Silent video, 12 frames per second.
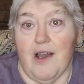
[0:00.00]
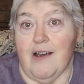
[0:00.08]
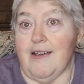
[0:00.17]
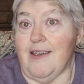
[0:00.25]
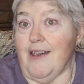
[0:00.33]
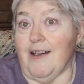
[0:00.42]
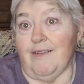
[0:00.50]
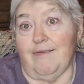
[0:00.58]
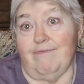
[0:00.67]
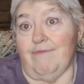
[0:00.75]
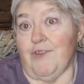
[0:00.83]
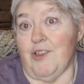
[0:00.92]
uh, yeah,
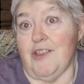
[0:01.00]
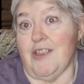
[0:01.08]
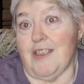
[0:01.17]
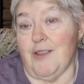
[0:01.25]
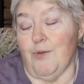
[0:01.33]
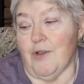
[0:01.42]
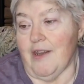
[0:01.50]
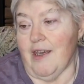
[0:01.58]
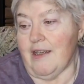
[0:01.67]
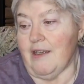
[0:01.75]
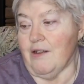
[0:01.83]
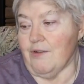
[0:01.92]
we'll just see where
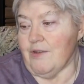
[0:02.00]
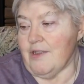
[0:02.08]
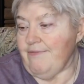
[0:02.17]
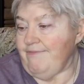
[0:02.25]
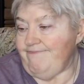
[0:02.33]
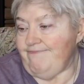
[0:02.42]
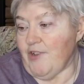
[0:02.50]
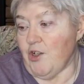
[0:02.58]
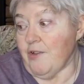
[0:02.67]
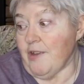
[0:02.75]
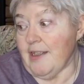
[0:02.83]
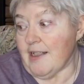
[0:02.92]
that goes
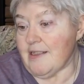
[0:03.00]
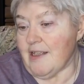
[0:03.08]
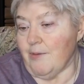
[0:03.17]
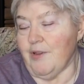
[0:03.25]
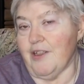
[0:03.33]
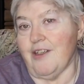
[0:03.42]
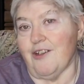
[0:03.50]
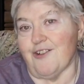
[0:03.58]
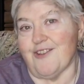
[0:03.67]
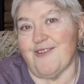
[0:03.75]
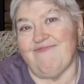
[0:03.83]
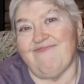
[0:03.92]
over the next couple of
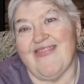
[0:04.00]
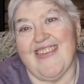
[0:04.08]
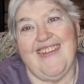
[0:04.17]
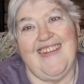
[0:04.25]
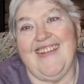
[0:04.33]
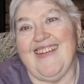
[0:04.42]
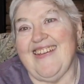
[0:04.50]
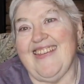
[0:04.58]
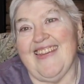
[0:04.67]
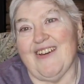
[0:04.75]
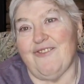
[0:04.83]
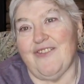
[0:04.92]
years.
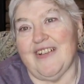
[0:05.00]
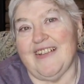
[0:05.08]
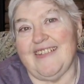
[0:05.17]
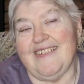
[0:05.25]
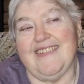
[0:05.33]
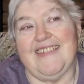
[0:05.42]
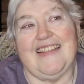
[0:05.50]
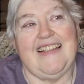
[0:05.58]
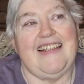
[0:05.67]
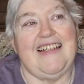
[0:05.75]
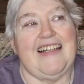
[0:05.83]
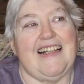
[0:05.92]
Isn't that fun?
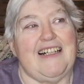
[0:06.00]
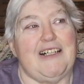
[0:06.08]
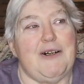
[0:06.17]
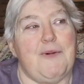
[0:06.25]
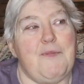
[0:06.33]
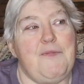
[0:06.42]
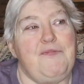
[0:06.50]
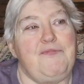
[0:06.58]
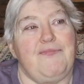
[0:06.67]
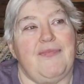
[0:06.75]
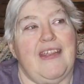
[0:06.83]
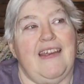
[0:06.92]
Um,
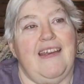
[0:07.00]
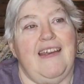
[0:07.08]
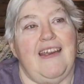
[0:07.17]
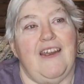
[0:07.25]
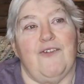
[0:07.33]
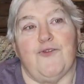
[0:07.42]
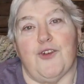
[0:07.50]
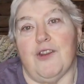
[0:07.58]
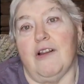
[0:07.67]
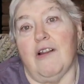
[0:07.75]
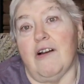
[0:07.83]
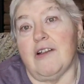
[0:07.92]
and for
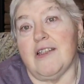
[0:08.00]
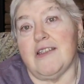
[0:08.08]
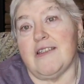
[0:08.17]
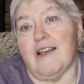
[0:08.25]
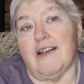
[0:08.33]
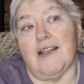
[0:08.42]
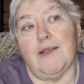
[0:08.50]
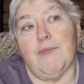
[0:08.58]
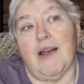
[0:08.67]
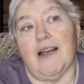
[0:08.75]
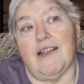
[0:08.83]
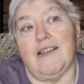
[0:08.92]
the longest time,
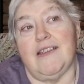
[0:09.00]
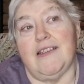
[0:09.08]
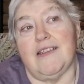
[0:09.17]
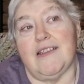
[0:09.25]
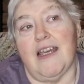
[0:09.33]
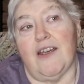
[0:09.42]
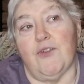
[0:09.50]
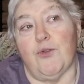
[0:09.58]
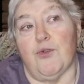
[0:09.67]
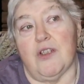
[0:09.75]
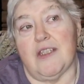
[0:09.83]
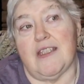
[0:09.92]
I didn't have a
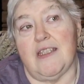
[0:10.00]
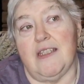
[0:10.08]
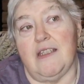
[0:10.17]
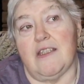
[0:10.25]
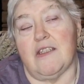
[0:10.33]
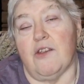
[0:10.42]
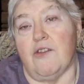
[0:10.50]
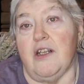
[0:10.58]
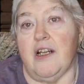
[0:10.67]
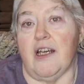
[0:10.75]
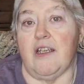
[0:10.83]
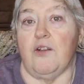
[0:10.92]
receipt so that
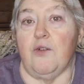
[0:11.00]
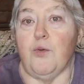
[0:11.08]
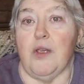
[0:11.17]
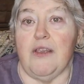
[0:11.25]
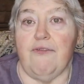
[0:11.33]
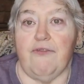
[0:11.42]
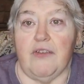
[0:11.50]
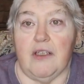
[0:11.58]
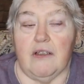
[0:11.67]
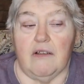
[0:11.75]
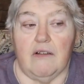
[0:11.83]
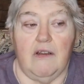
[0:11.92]
I could
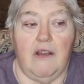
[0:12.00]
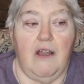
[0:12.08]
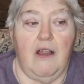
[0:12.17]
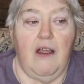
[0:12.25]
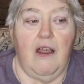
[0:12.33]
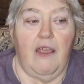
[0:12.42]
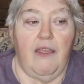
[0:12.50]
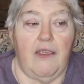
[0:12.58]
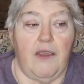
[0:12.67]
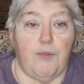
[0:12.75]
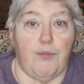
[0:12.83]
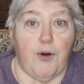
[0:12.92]
refill
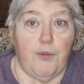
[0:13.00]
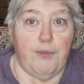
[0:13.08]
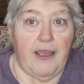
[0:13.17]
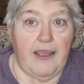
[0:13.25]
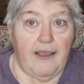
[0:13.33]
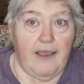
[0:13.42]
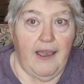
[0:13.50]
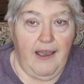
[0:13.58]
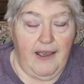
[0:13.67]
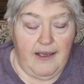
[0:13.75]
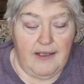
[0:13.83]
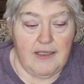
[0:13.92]
the propane
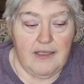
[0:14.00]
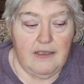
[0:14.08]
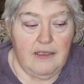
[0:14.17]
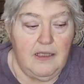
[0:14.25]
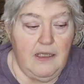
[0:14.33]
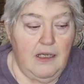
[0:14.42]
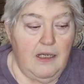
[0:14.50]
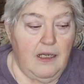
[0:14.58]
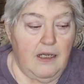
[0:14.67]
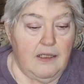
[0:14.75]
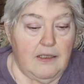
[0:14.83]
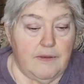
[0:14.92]
gas.
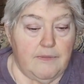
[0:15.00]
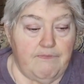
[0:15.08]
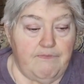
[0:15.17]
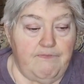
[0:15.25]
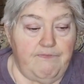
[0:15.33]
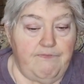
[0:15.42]
Um,